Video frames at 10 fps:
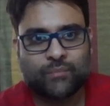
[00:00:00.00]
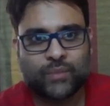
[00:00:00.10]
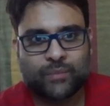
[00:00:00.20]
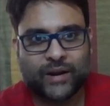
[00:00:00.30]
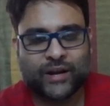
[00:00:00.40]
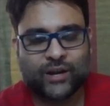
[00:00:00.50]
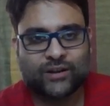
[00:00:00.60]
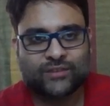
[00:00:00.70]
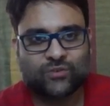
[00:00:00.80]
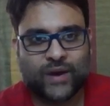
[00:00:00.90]

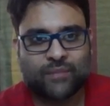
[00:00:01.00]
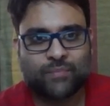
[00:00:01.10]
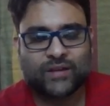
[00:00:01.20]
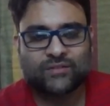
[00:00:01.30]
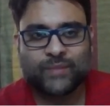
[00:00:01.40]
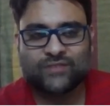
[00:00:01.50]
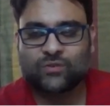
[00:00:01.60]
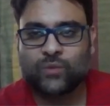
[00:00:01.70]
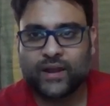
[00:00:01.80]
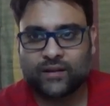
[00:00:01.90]
perpendicular square plus base
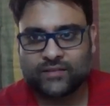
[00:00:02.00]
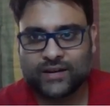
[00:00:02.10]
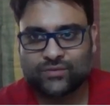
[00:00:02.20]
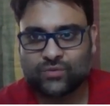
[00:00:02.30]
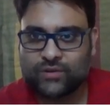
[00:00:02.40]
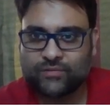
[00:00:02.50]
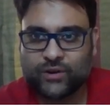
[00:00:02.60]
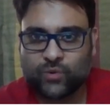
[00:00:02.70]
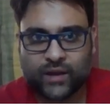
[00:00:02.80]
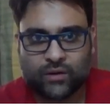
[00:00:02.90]
square. That is what
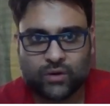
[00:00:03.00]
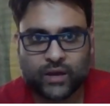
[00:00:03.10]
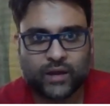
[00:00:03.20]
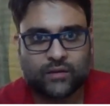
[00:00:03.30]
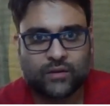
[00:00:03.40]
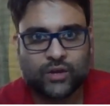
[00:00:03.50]
we're doing. Okay.